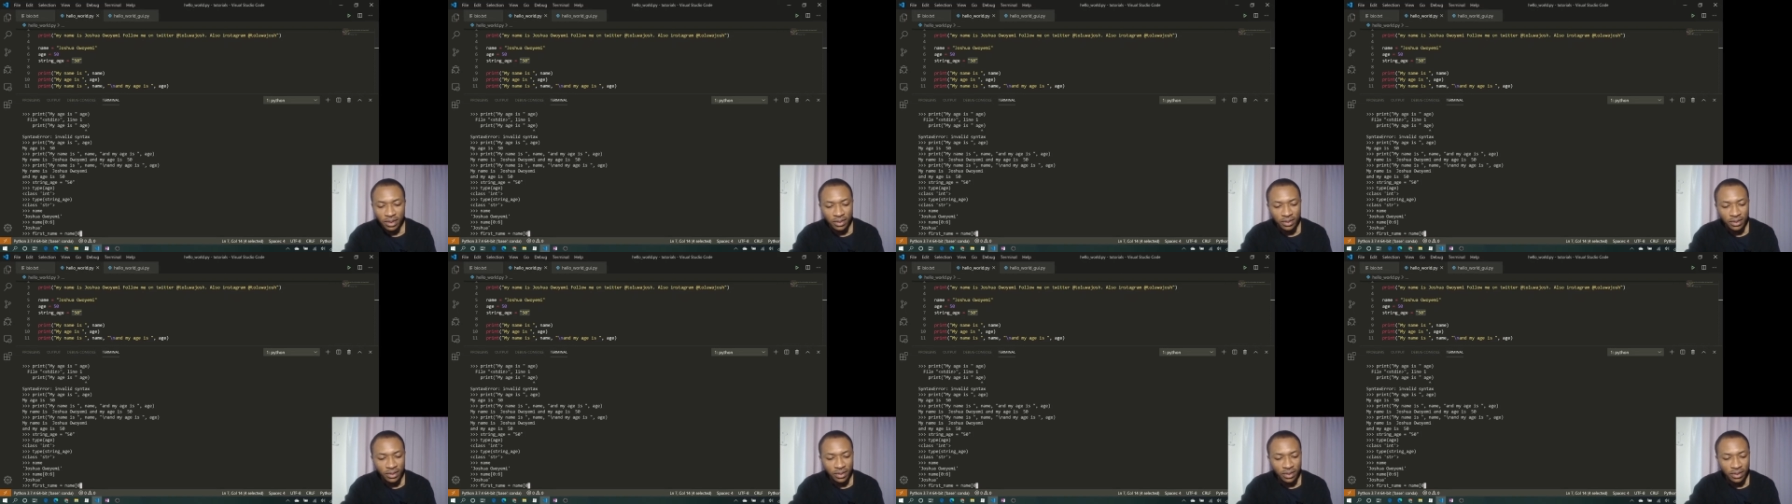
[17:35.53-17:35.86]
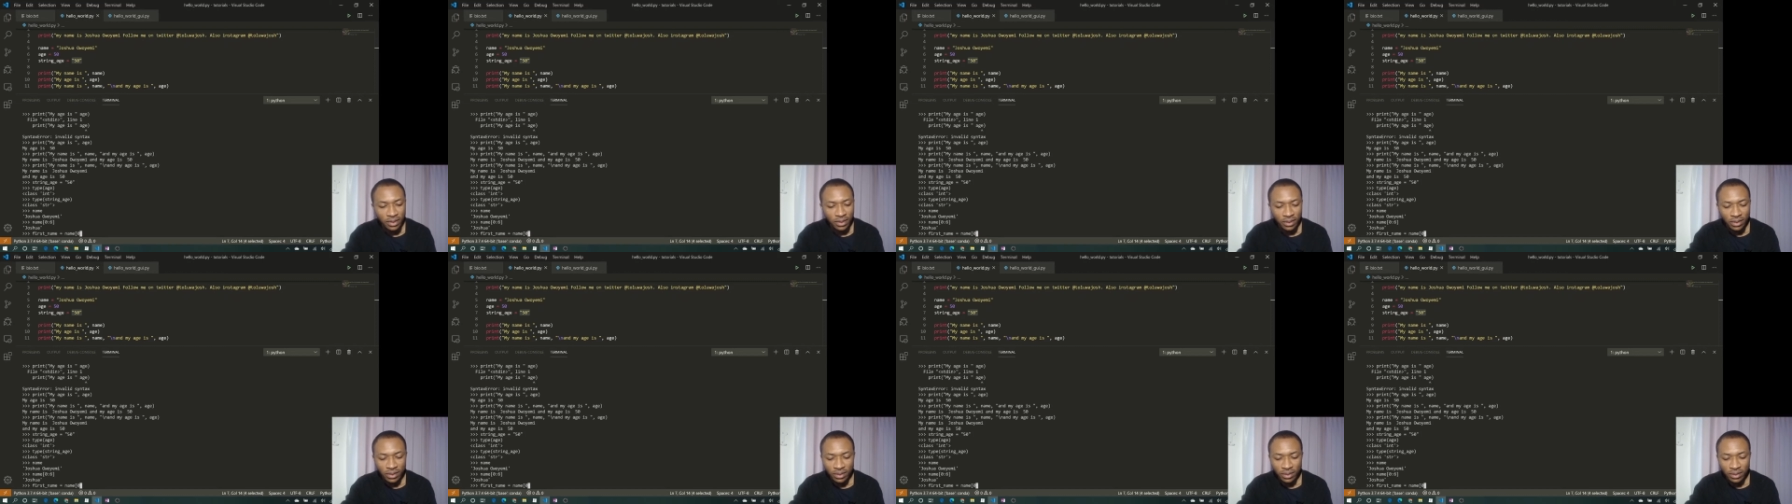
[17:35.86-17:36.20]

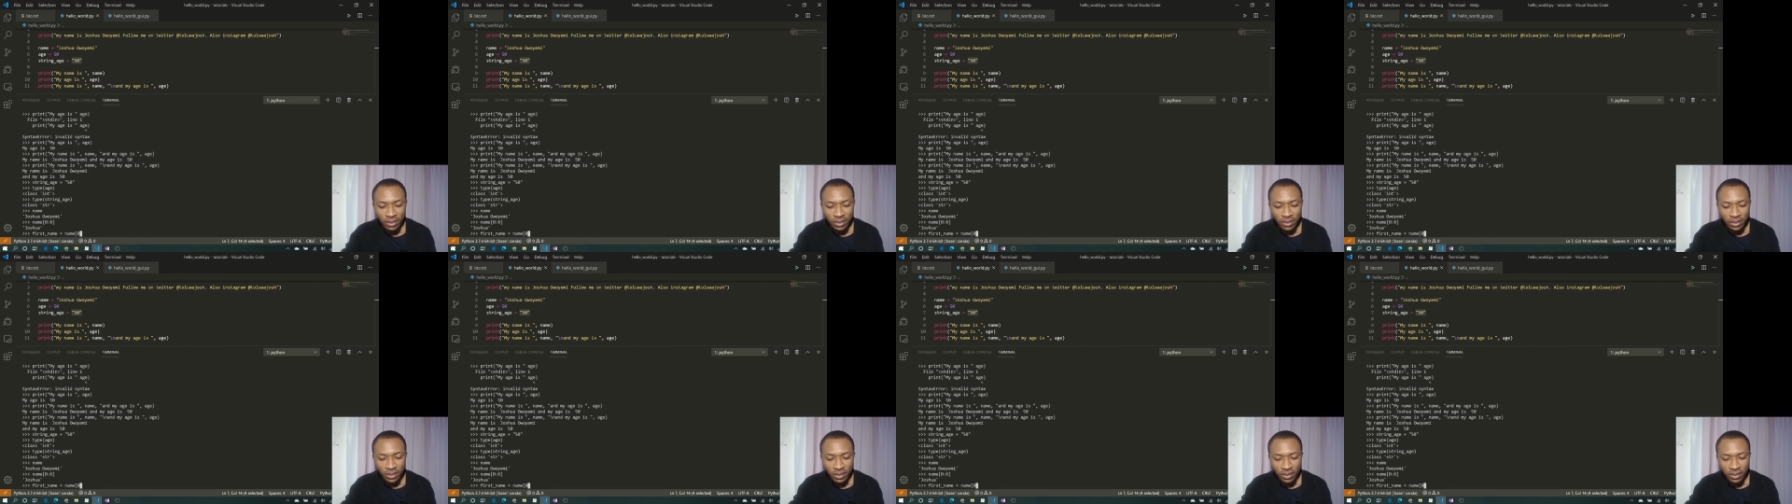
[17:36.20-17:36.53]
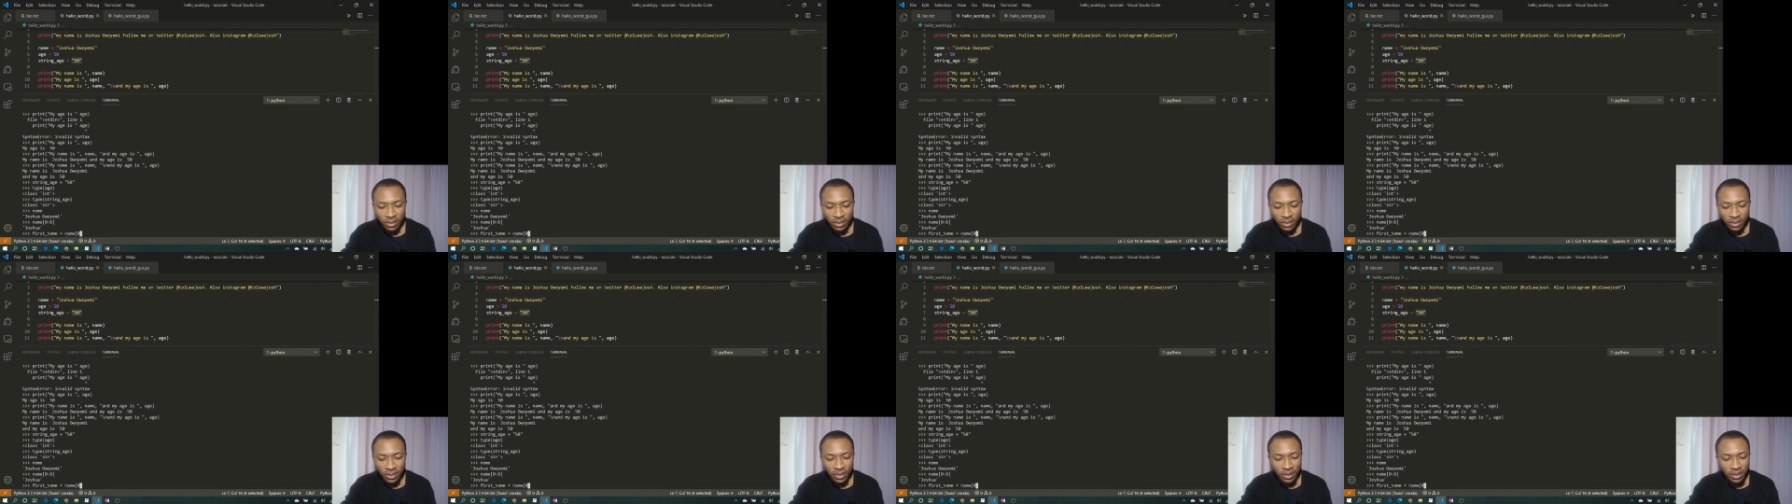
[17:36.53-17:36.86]
0
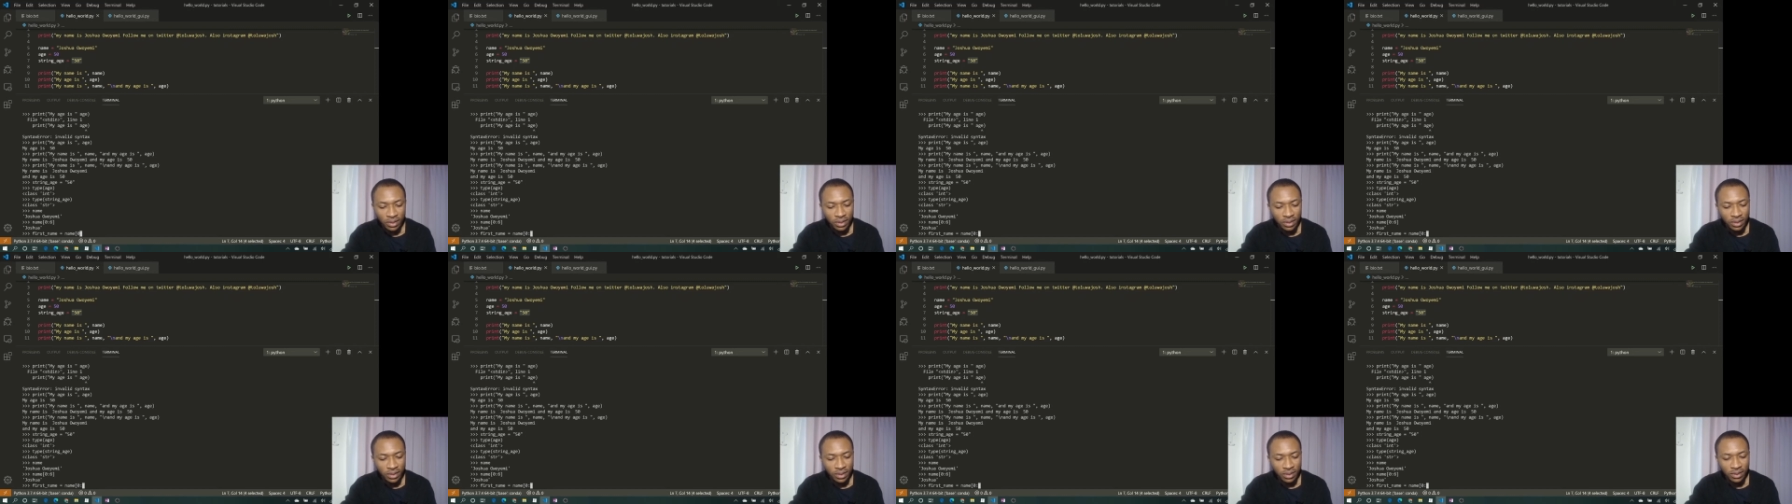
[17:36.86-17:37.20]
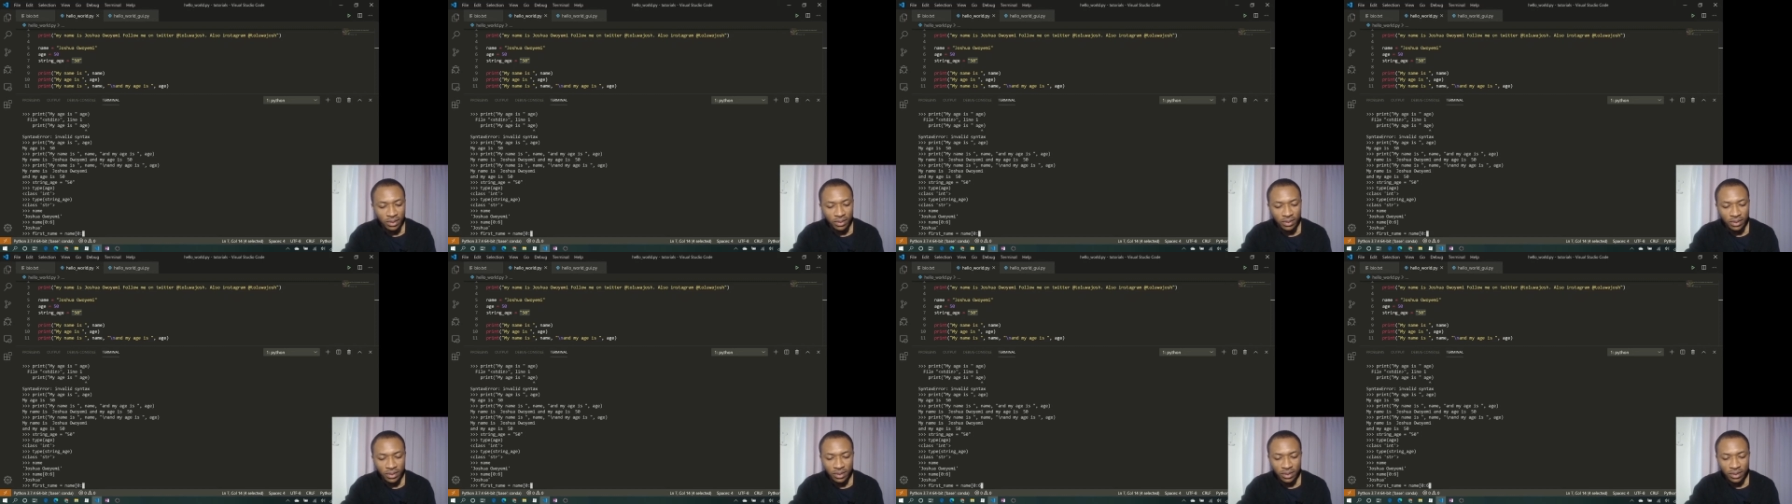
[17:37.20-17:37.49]
to